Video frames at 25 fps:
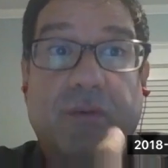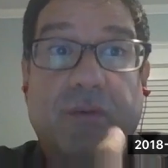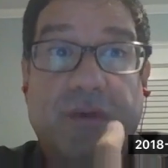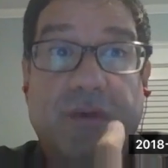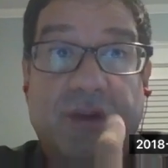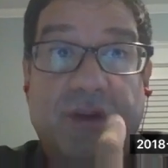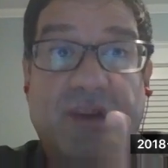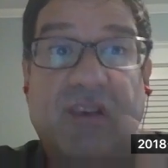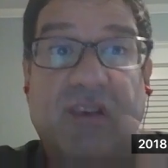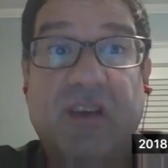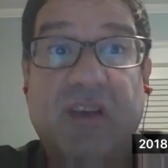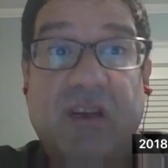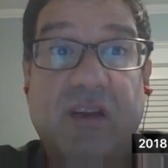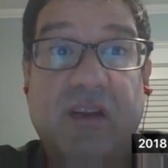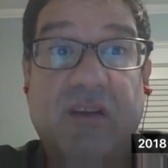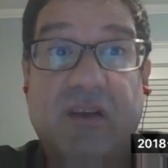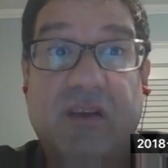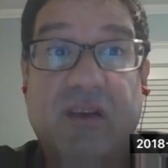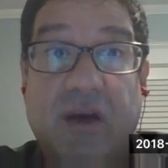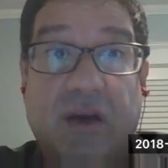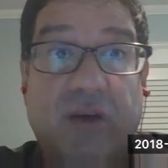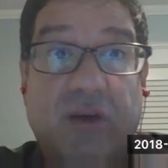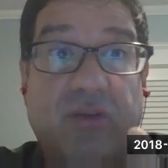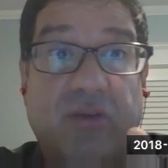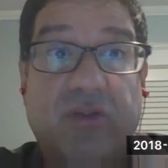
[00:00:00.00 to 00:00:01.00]
The cities
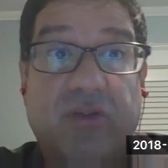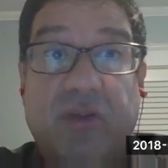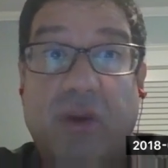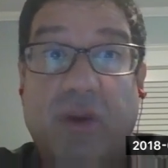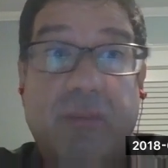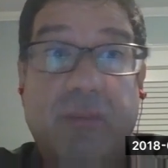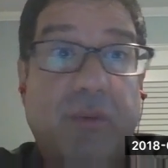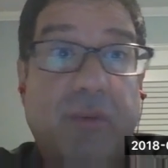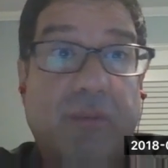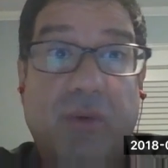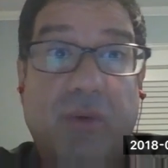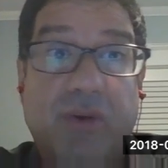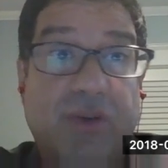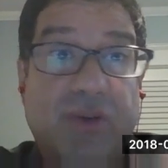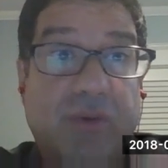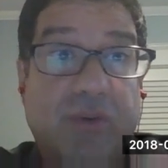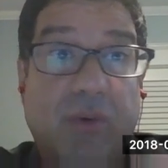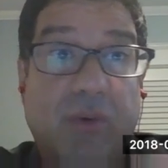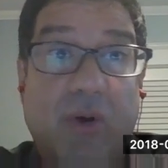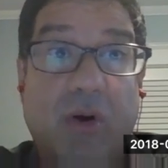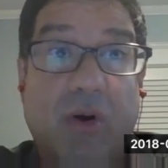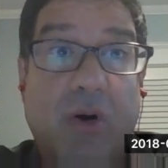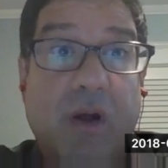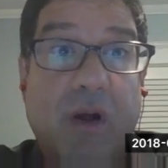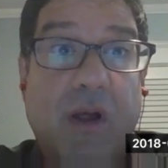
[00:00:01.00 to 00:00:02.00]
are consuming much
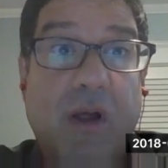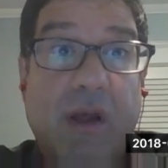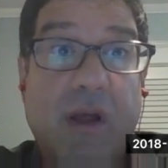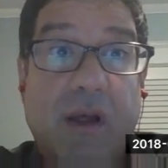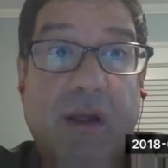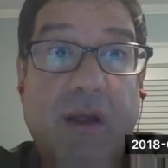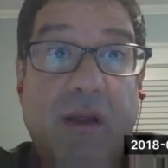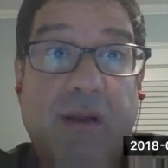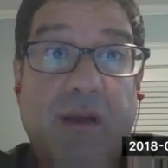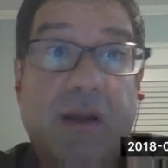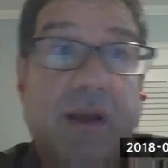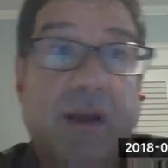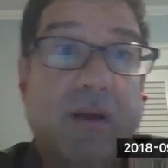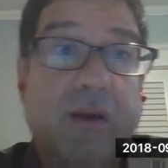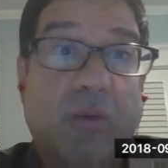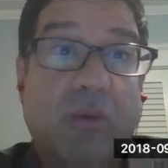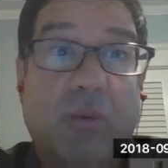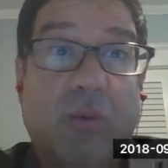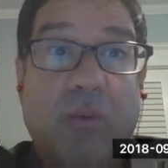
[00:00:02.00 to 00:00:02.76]
more than